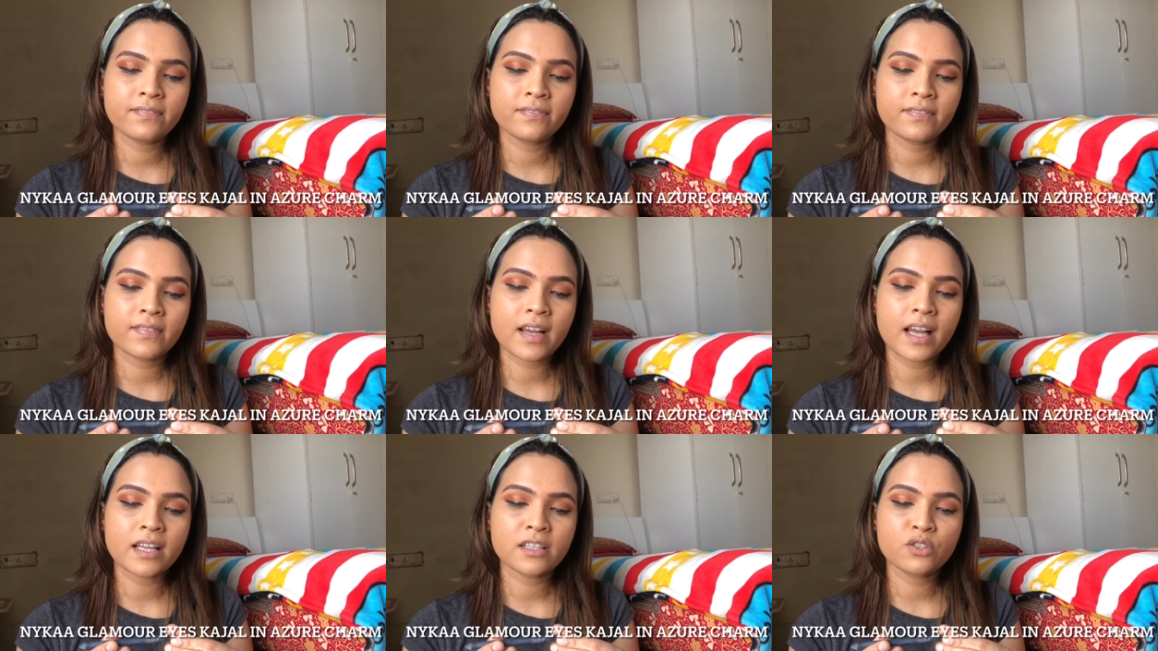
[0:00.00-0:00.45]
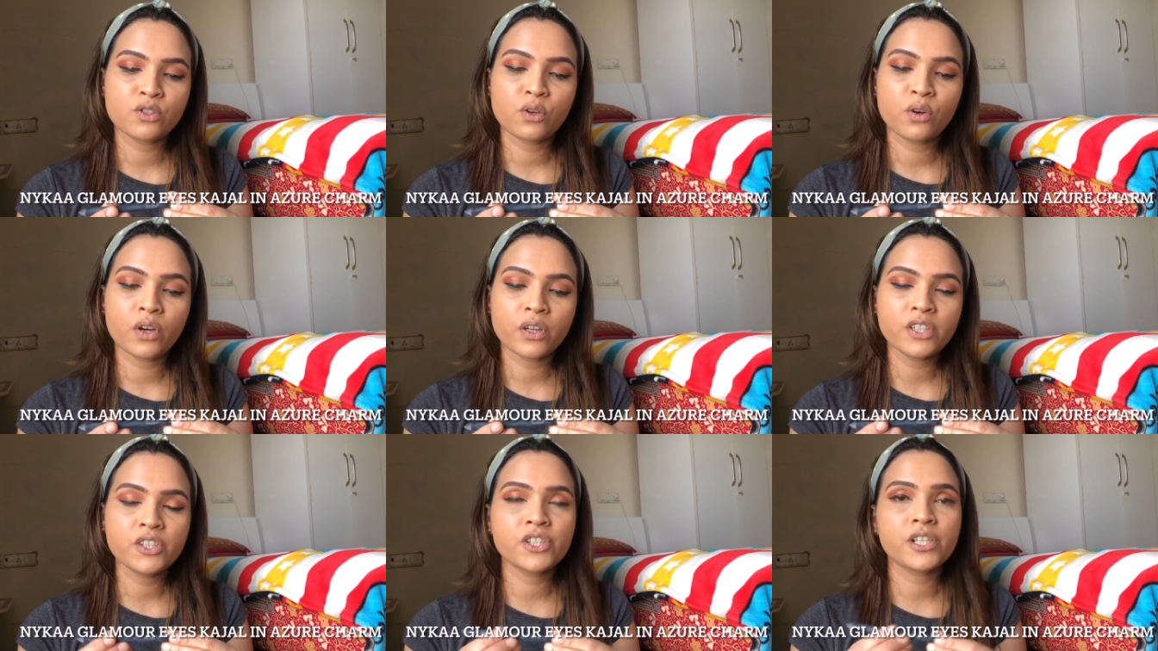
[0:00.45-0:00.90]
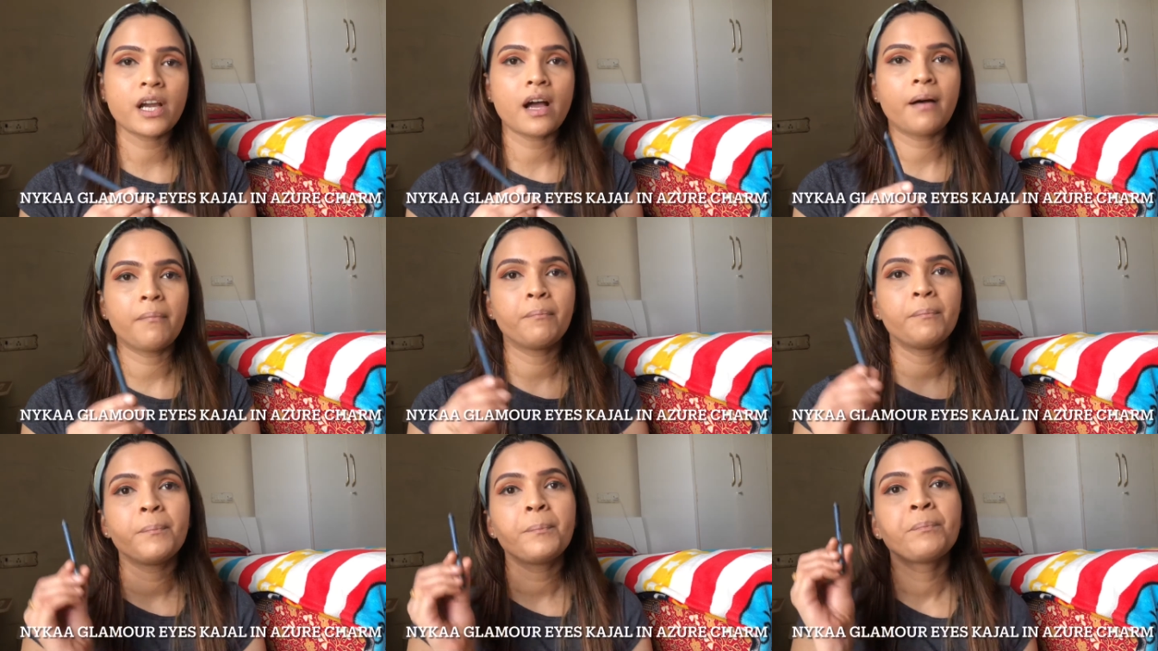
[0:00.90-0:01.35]
Azure
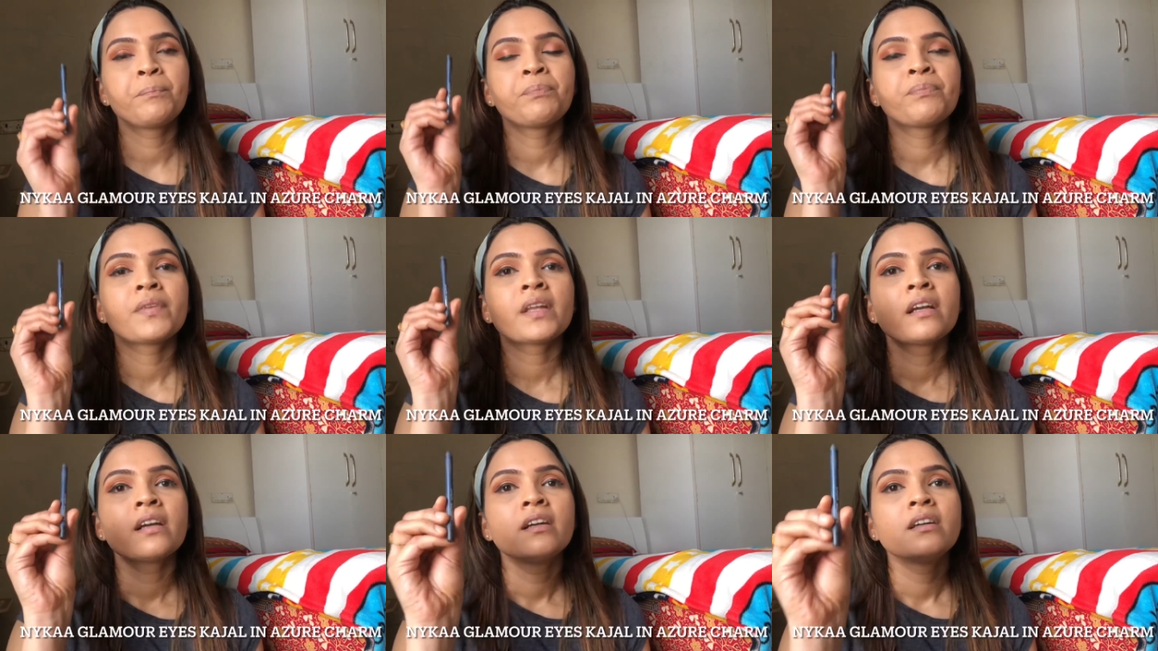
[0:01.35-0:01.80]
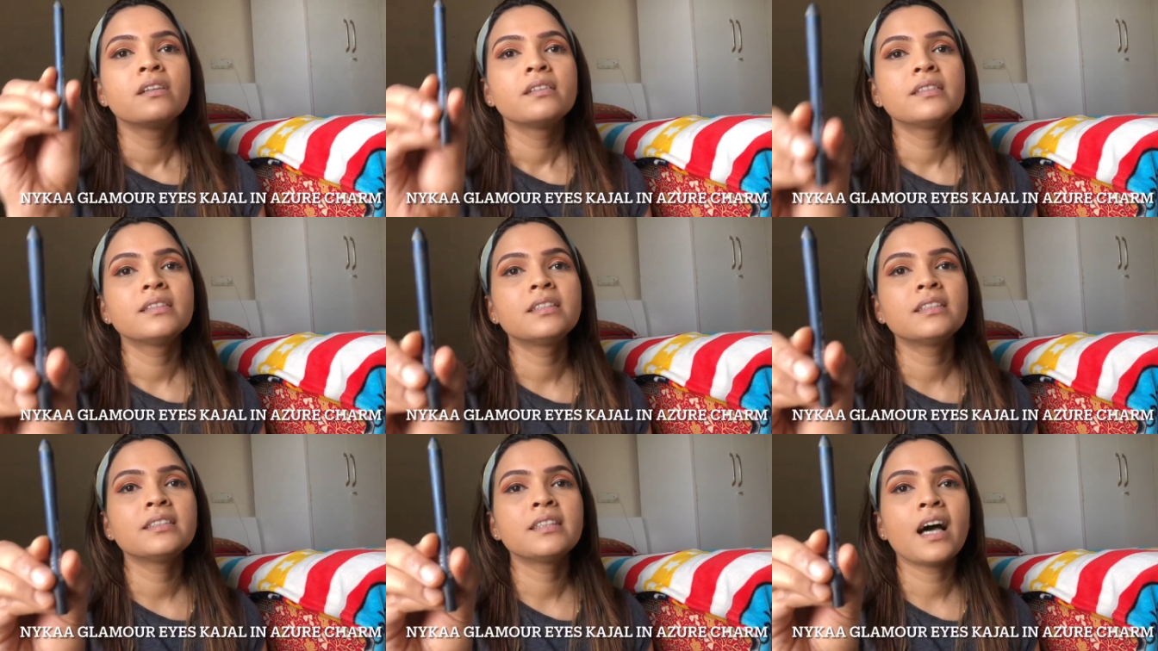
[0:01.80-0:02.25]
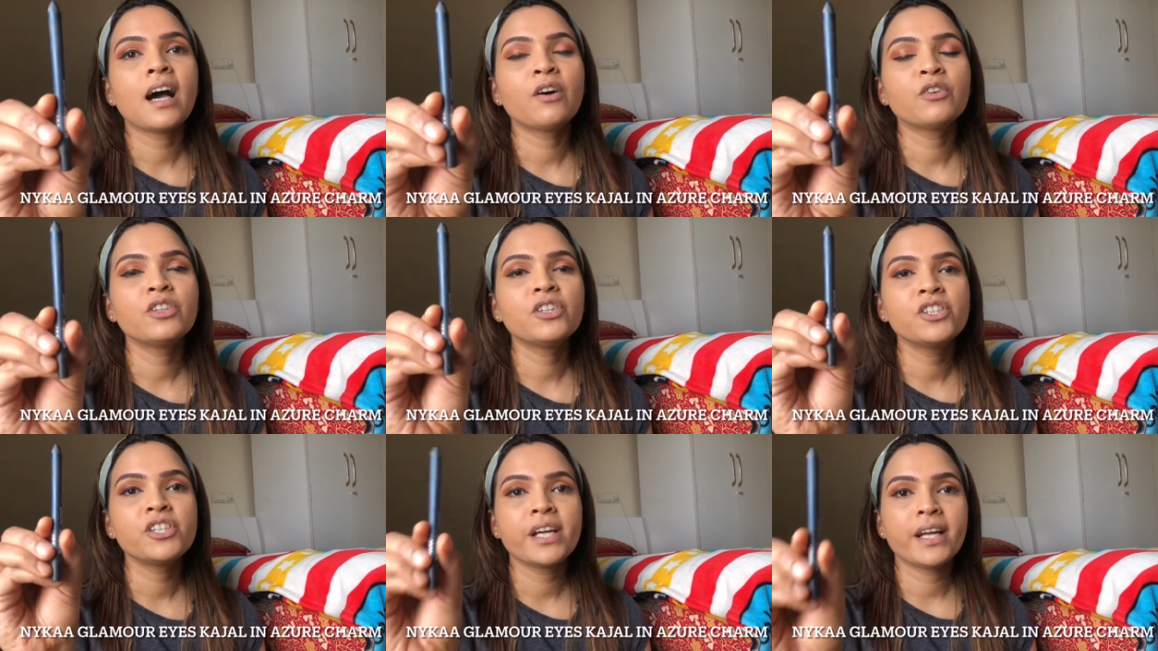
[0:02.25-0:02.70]
Charm this is how
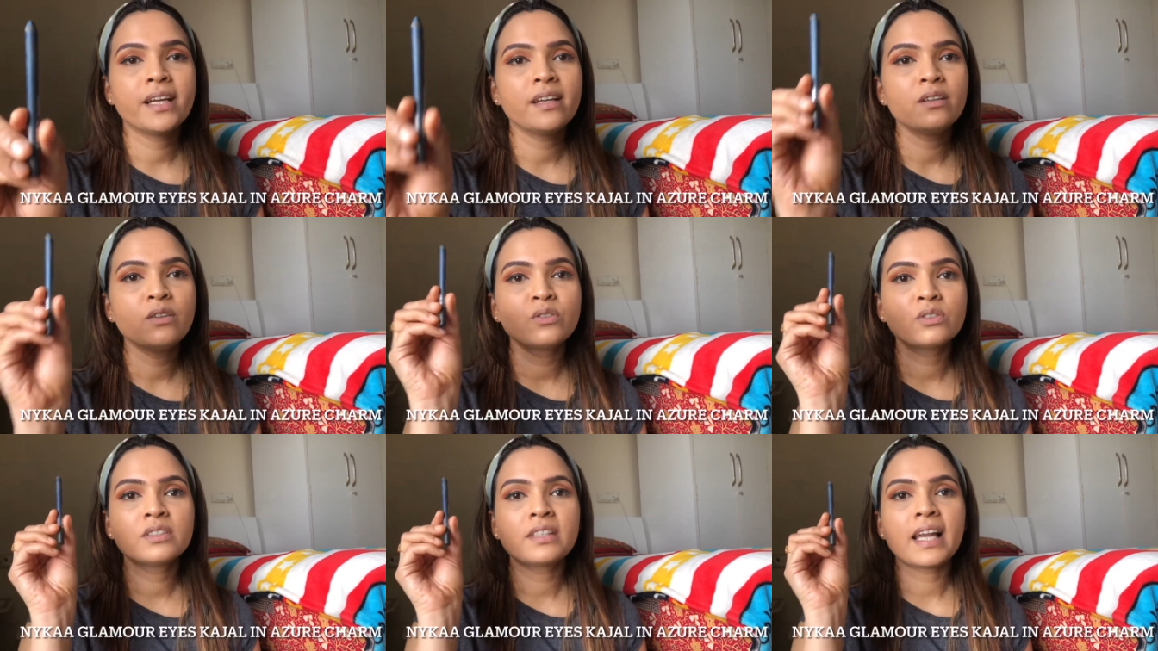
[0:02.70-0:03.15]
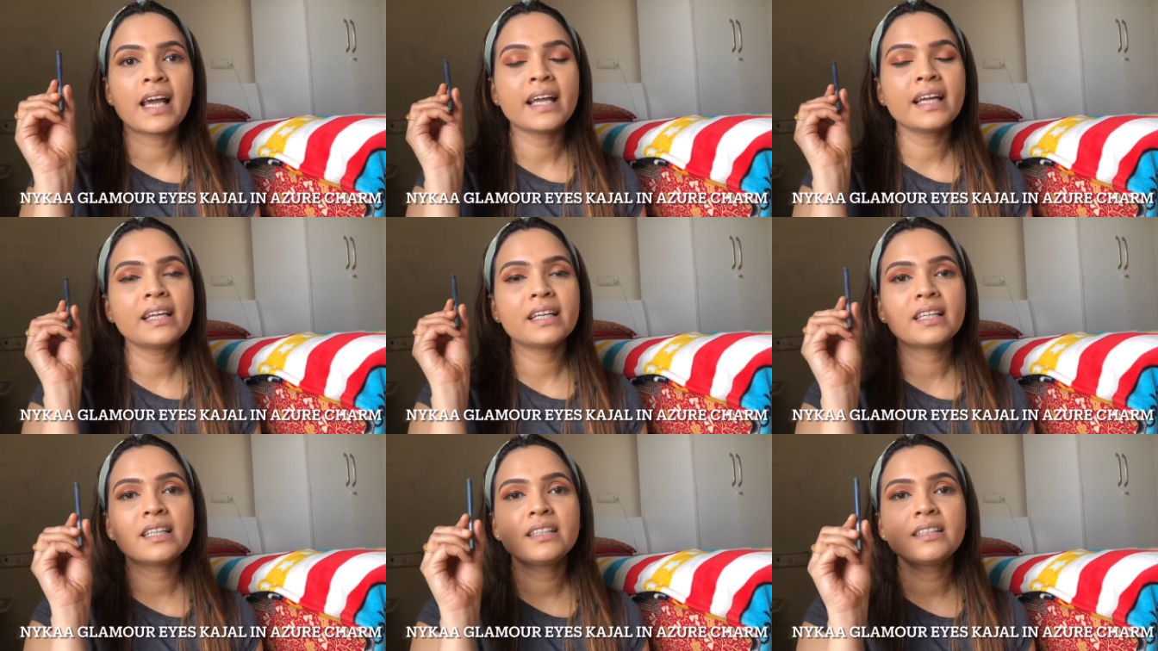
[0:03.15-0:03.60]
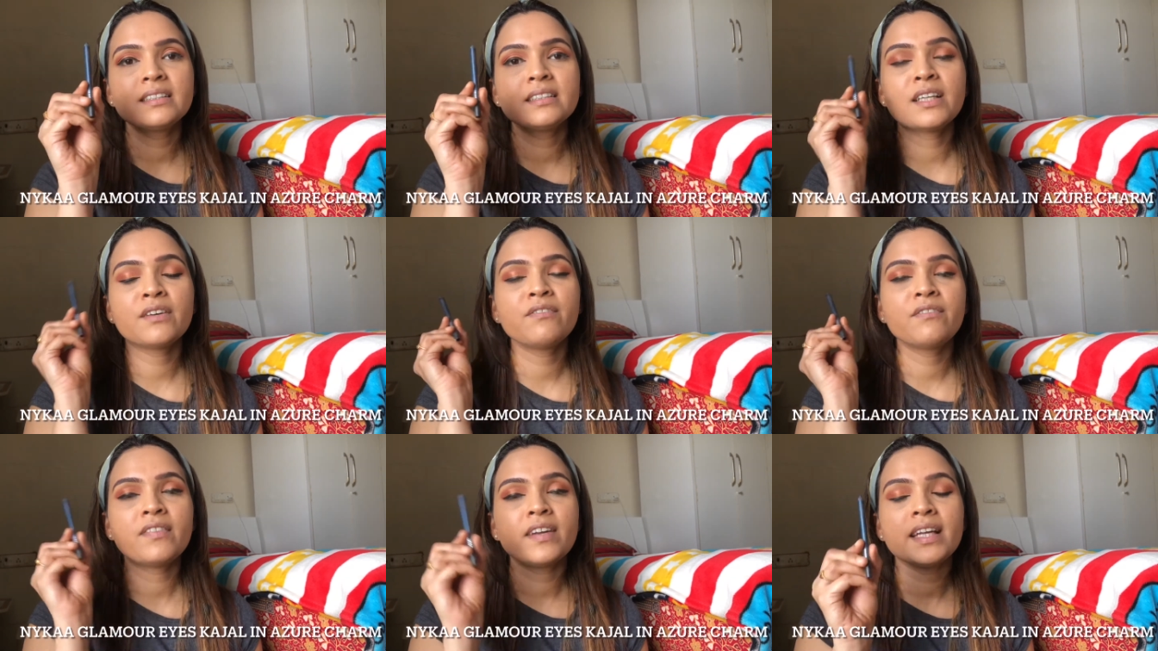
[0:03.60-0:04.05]
the shade looks like it is
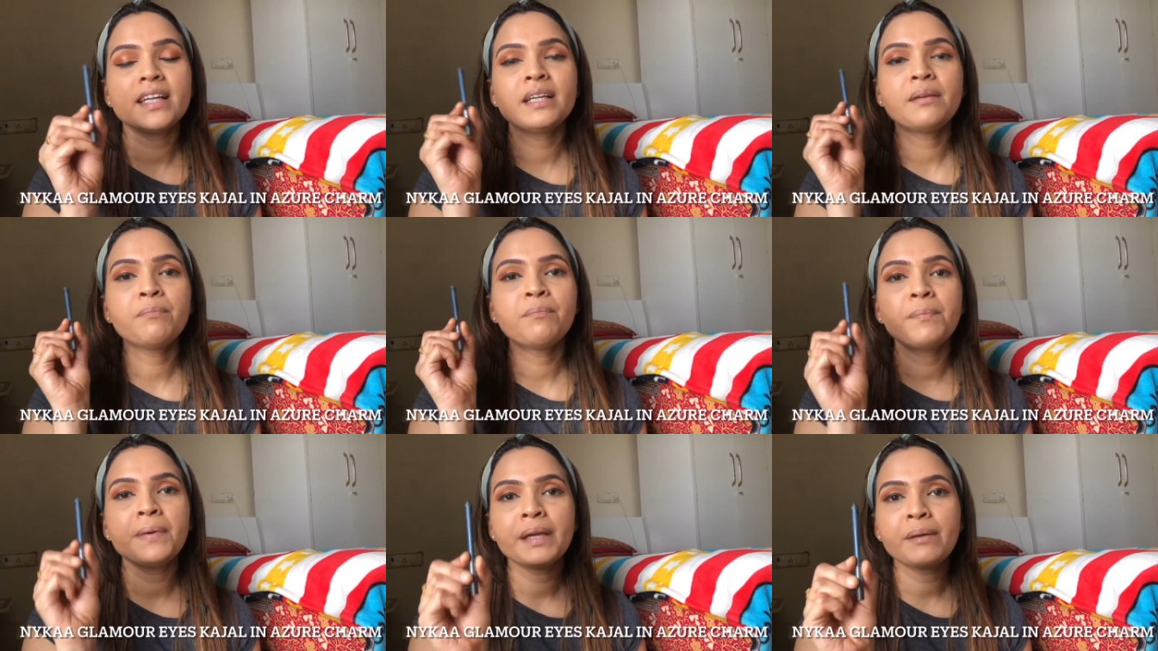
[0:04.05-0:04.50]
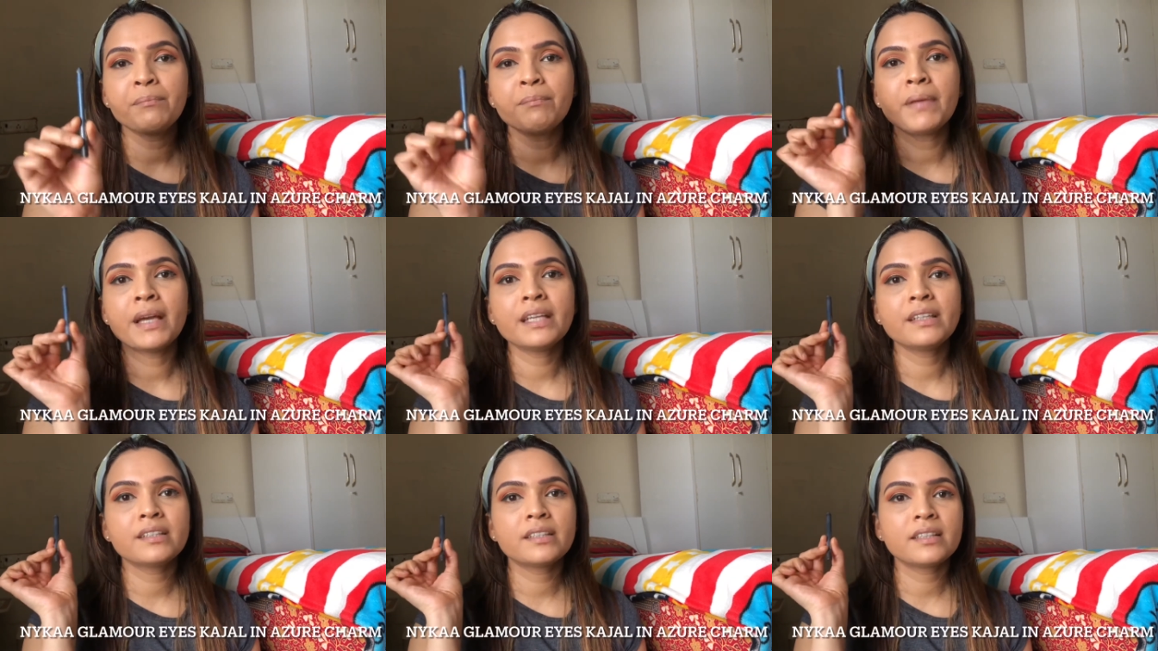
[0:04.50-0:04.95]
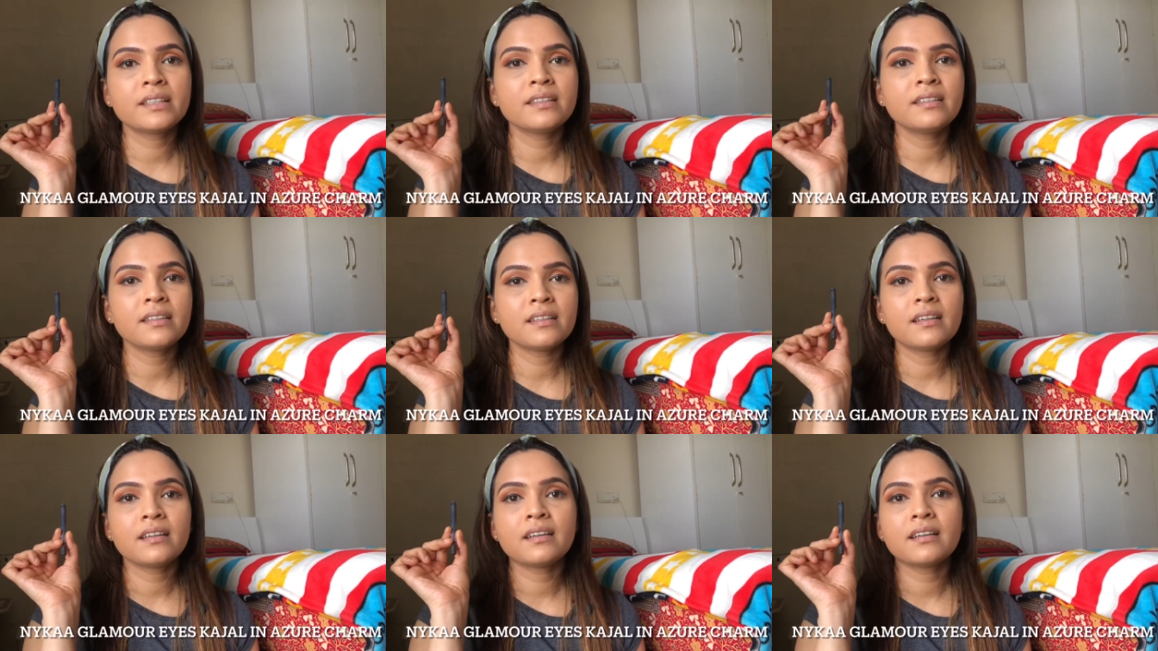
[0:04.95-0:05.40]
a very
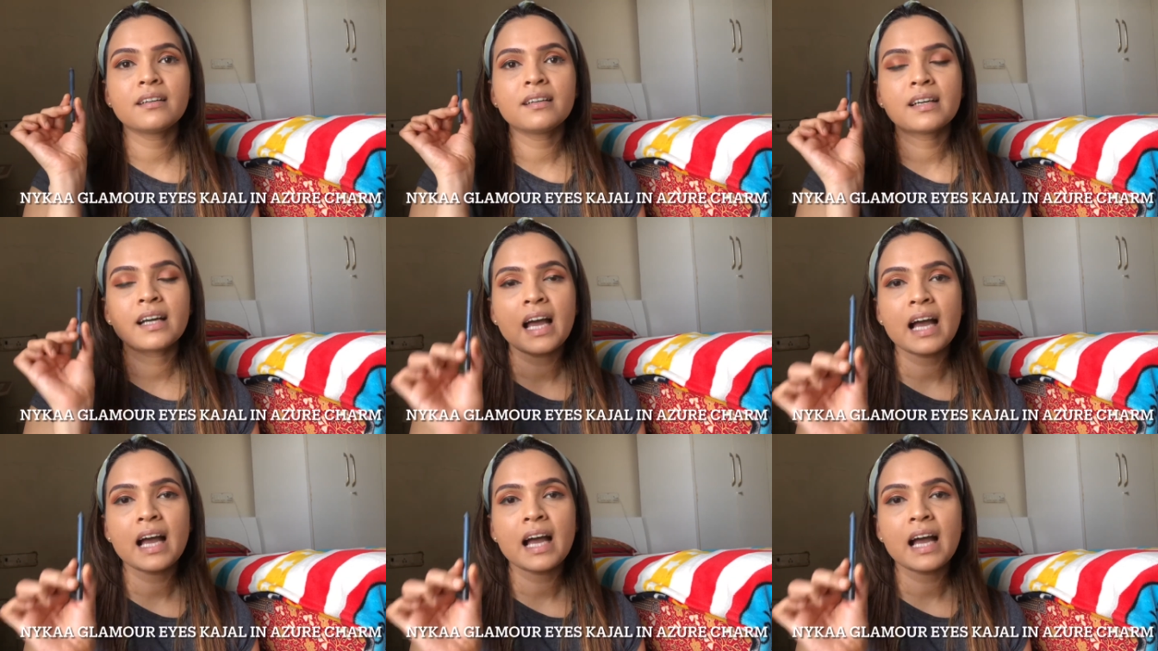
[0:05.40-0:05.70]
pigmented uh,